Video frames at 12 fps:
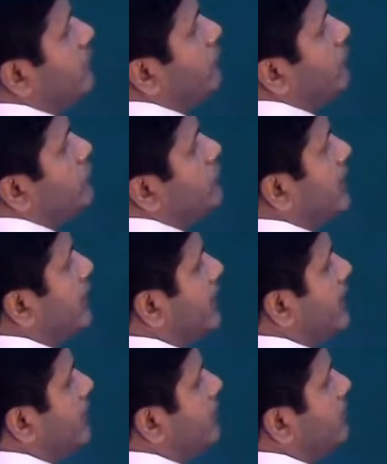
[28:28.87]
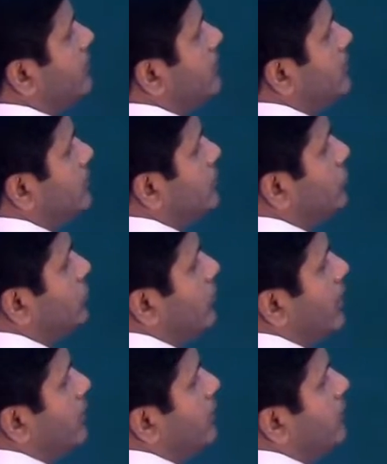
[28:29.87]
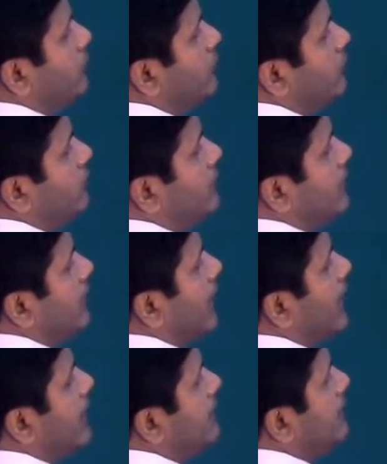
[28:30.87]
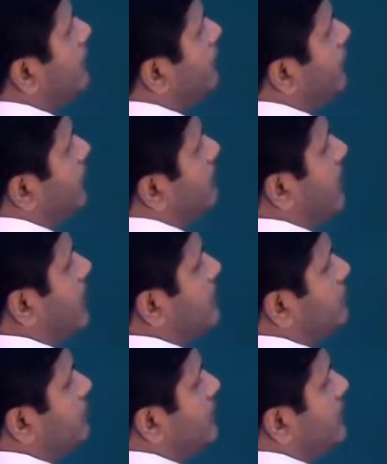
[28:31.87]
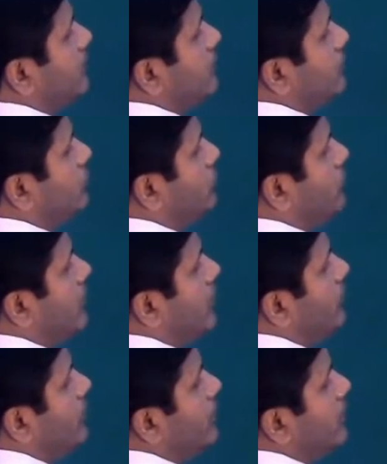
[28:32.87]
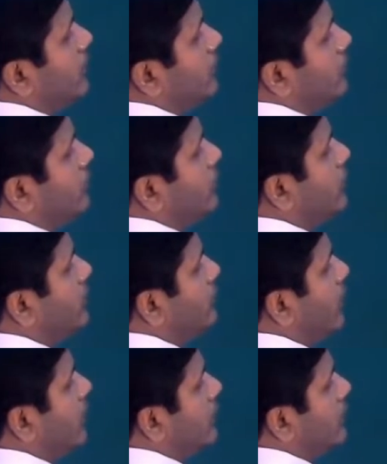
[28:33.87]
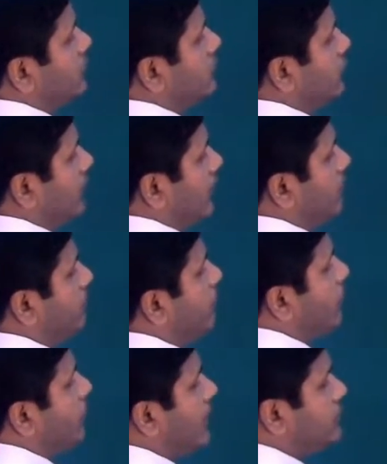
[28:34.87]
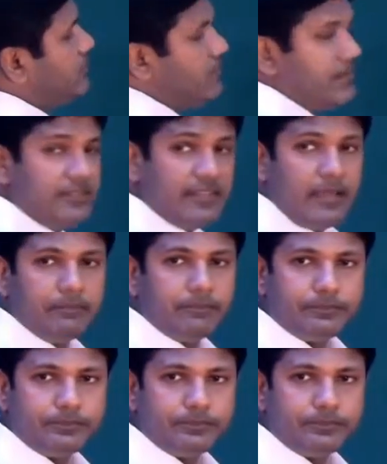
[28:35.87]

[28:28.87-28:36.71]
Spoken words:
second number 358, we're going to minus with 331. So they both has to be same.